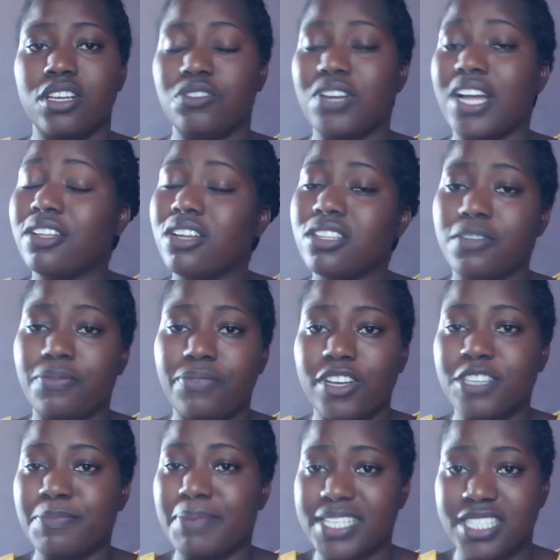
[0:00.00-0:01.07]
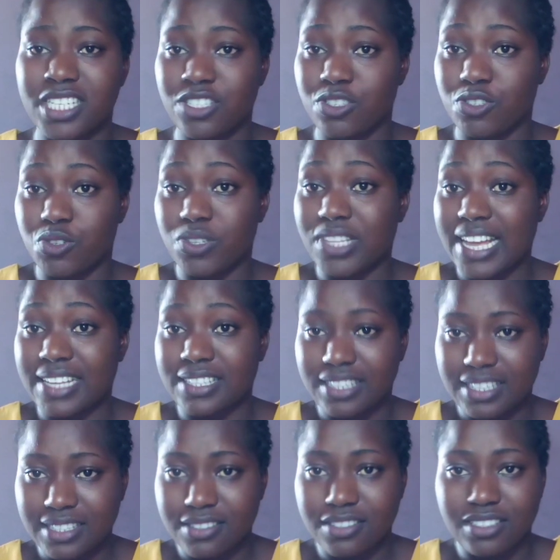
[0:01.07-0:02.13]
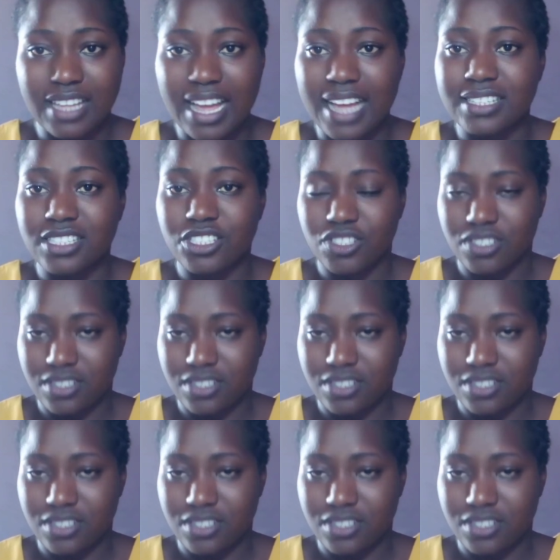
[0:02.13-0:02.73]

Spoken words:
you are not the first person to do that